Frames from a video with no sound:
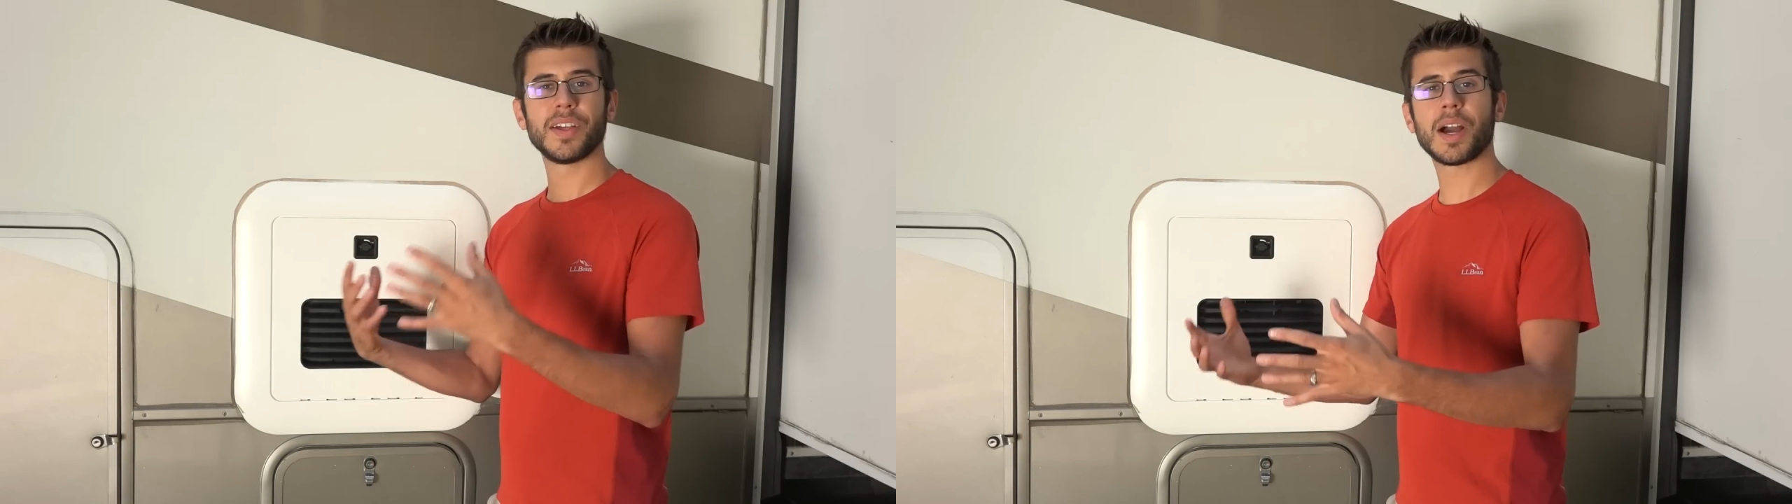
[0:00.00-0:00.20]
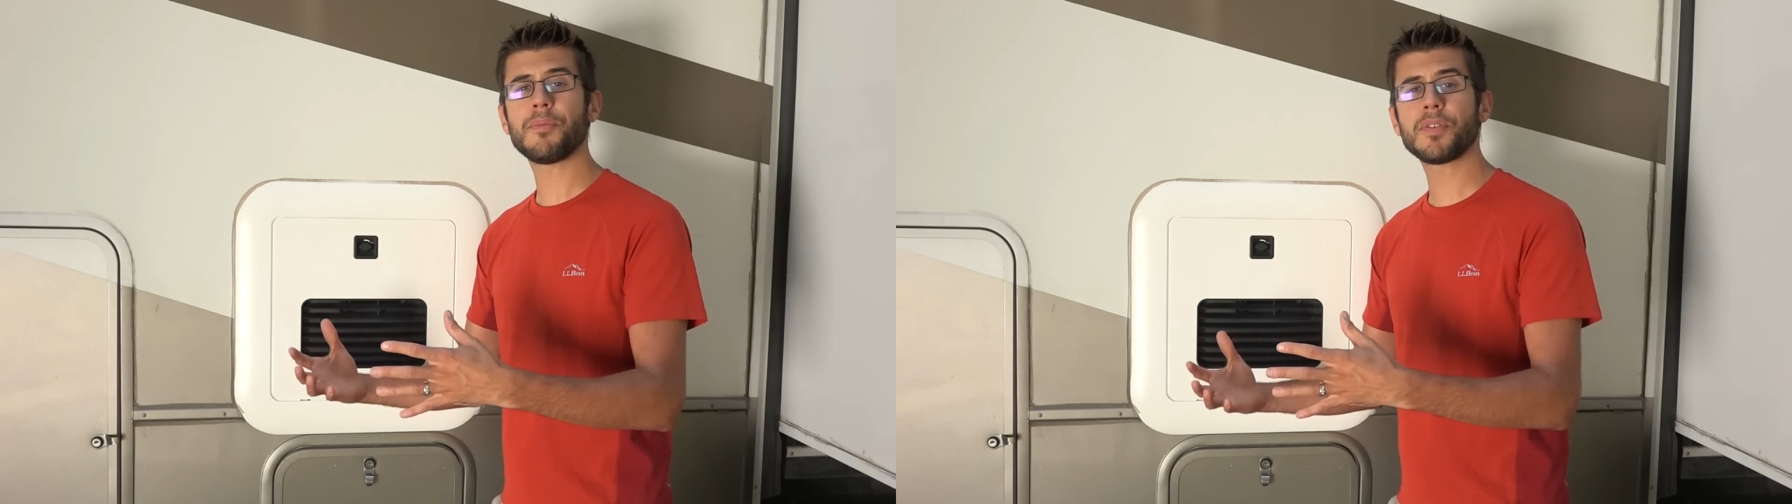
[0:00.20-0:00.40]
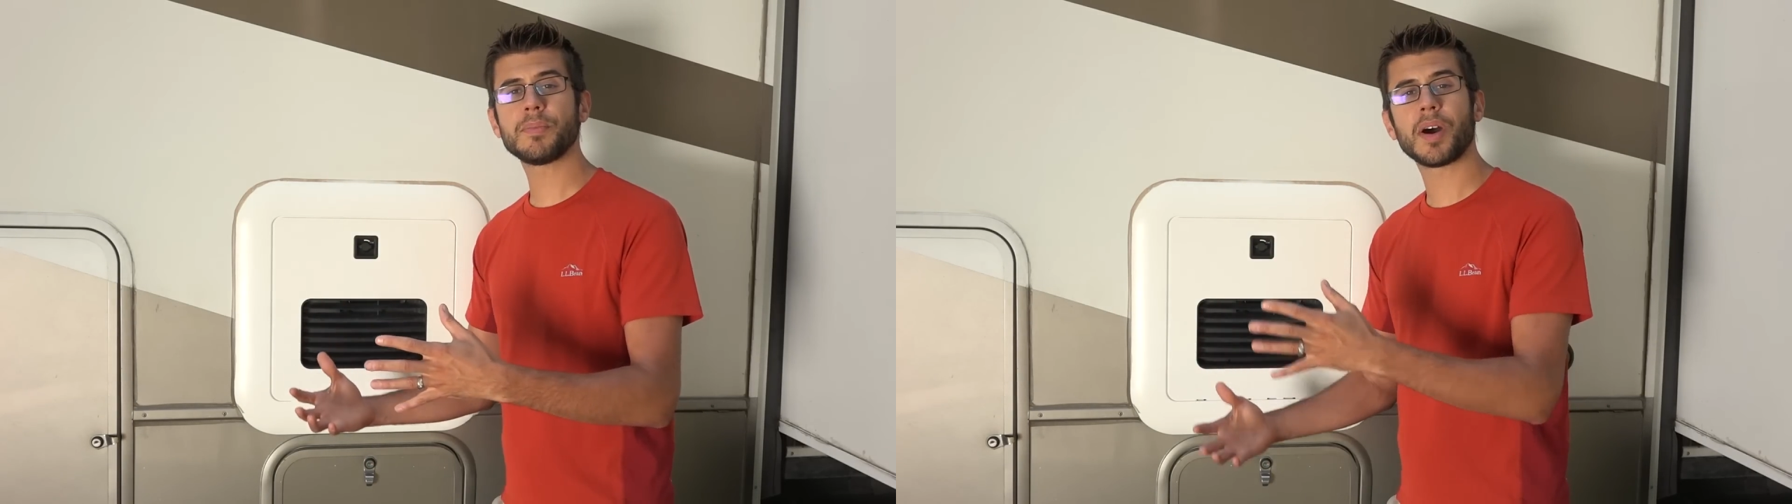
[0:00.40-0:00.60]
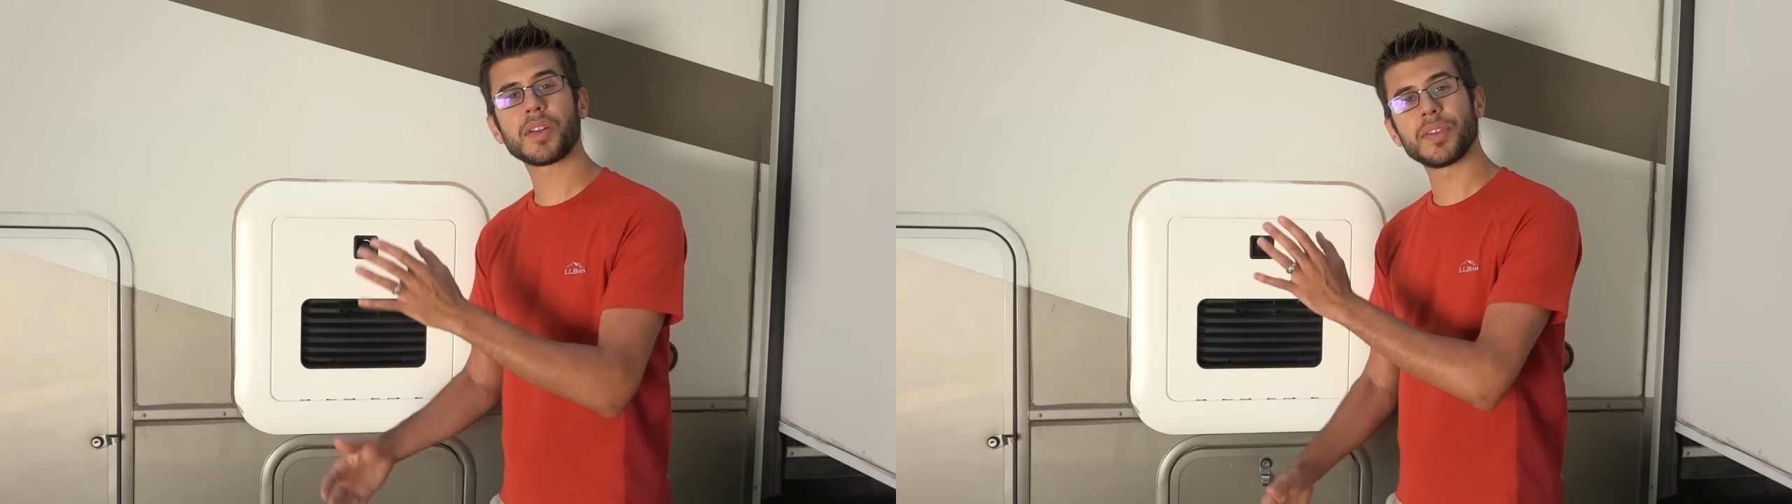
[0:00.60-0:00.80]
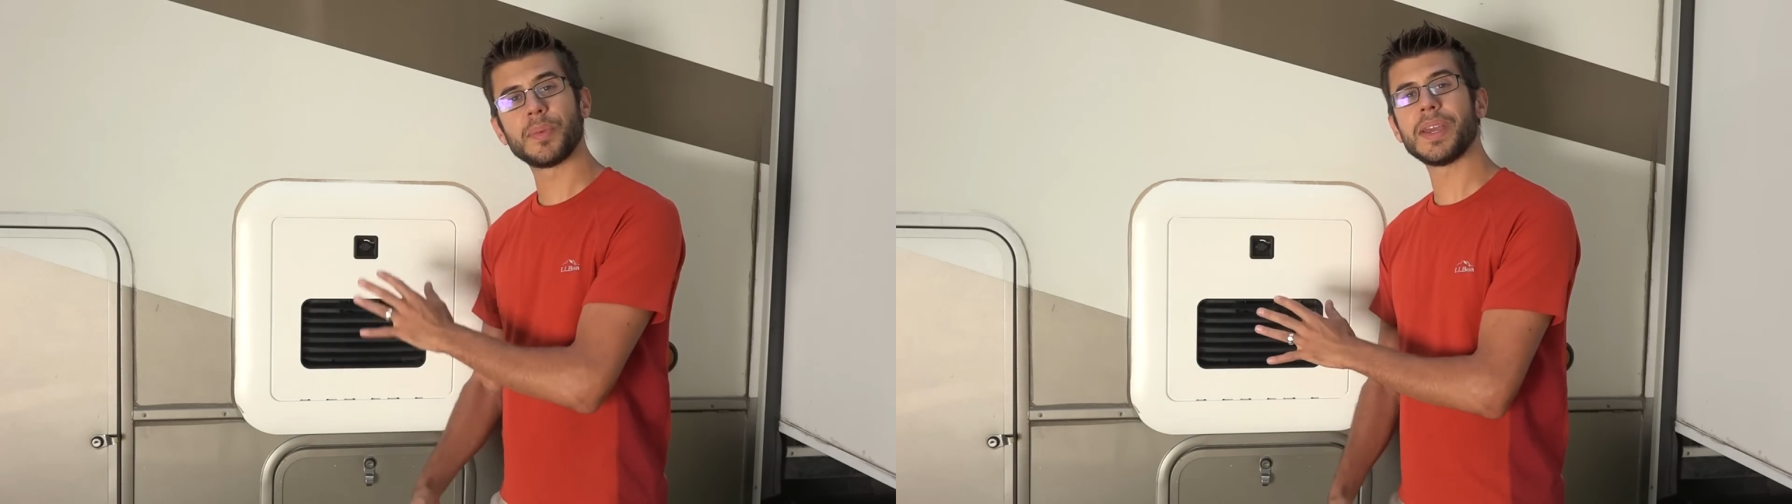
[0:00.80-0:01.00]
The Comfort model
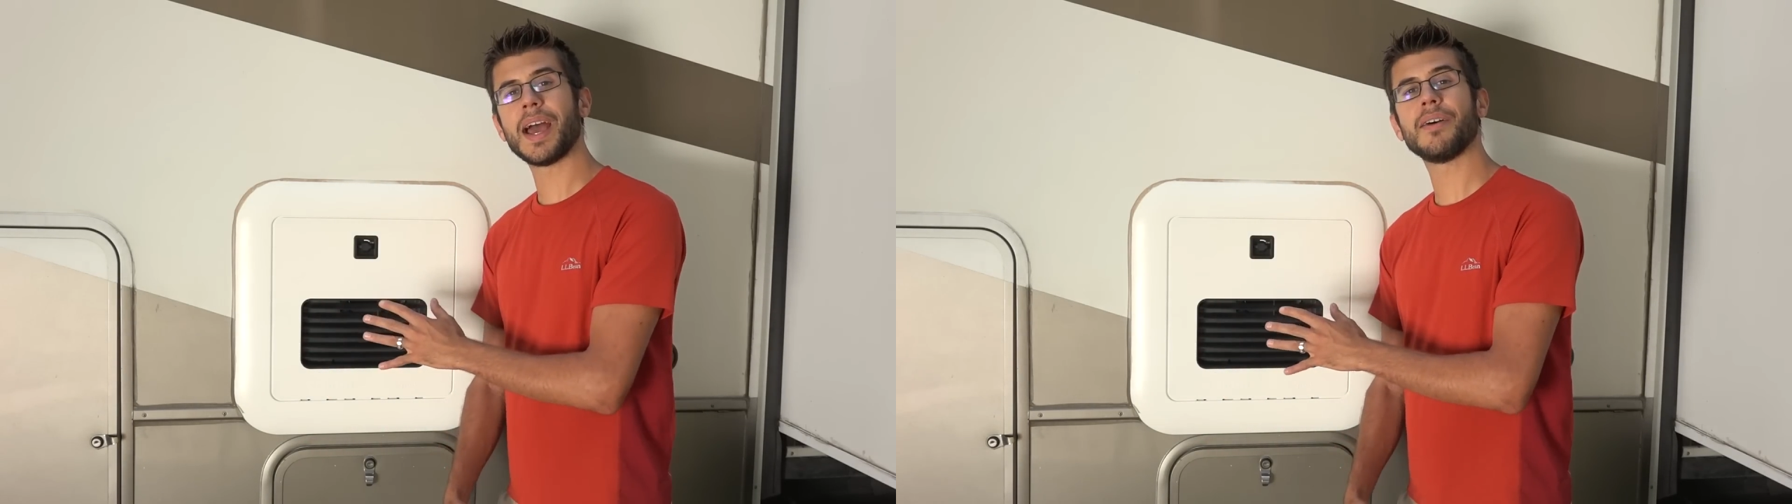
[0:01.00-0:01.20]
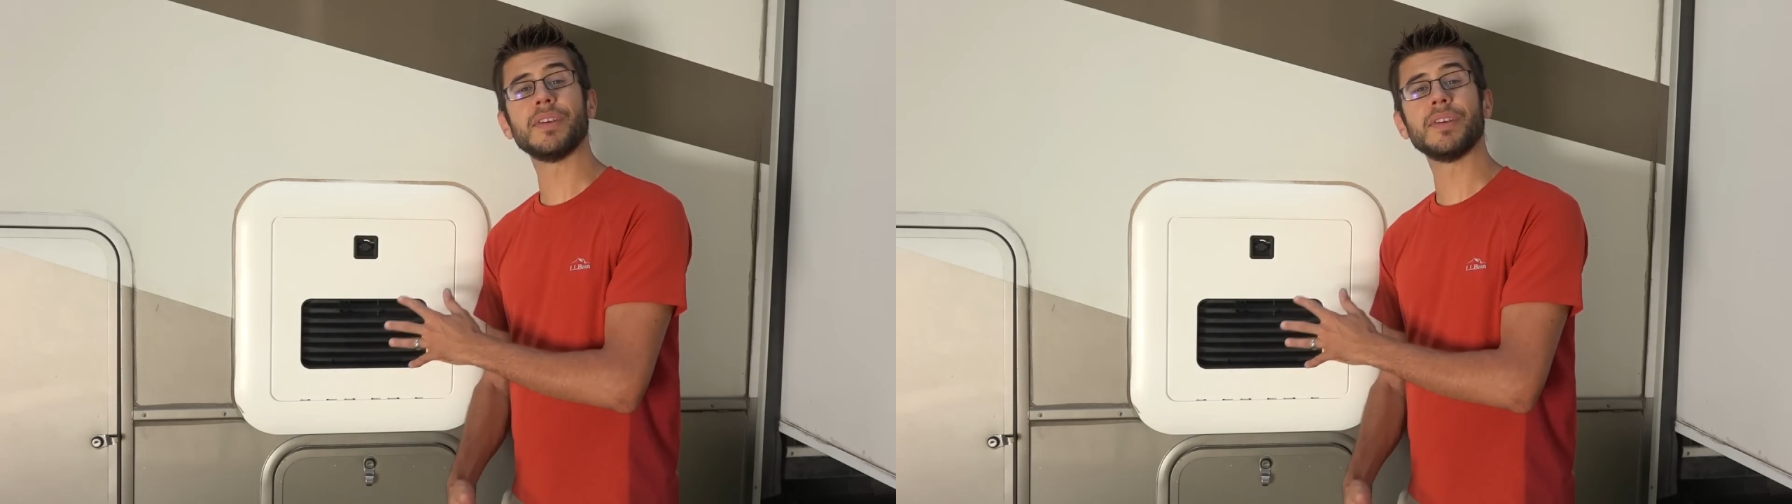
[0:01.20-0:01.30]
that we have